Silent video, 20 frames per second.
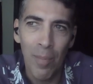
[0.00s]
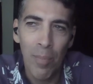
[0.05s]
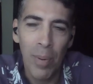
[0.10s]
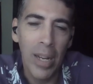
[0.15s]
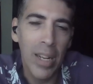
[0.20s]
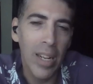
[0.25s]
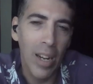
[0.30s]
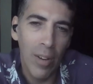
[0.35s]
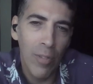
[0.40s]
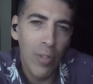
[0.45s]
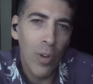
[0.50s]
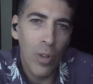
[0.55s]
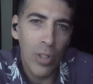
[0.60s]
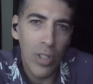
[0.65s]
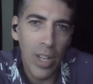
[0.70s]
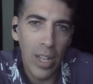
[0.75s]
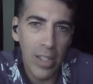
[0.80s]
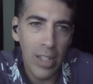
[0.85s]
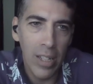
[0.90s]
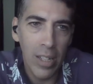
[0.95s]
But of course, I
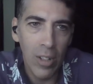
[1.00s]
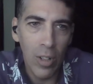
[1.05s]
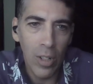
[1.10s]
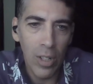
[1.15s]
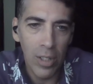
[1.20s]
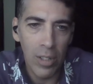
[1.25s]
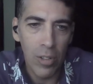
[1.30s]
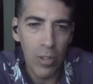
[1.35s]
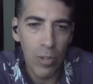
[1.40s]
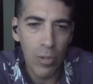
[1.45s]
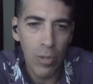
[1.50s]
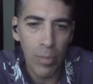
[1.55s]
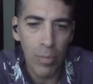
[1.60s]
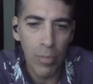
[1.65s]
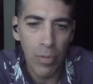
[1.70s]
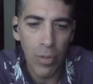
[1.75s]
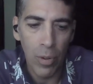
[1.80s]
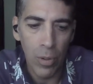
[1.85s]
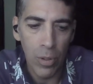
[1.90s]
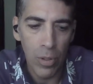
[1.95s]
had to look at the script
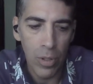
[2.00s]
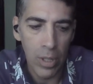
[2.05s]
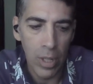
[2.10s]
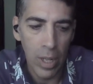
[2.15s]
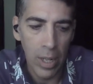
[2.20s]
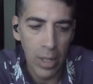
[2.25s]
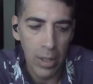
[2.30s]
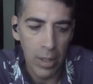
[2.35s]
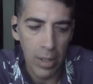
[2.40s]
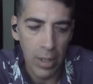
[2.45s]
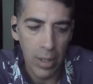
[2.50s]
first, and